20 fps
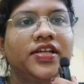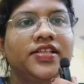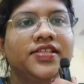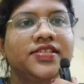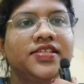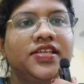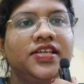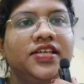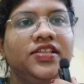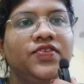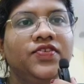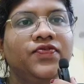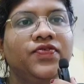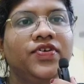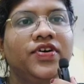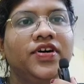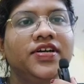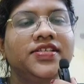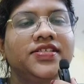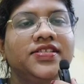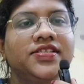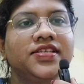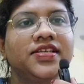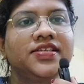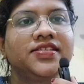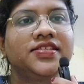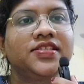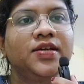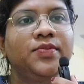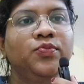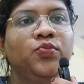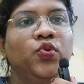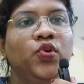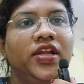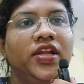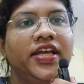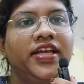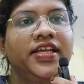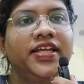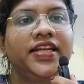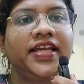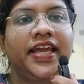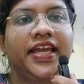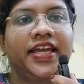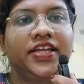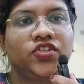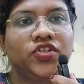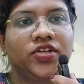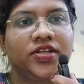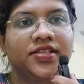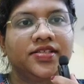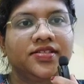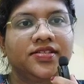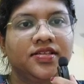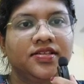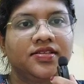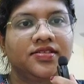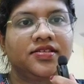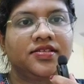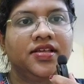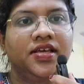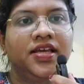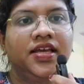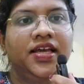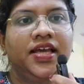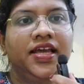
can see the first is the Mullerian agenesis.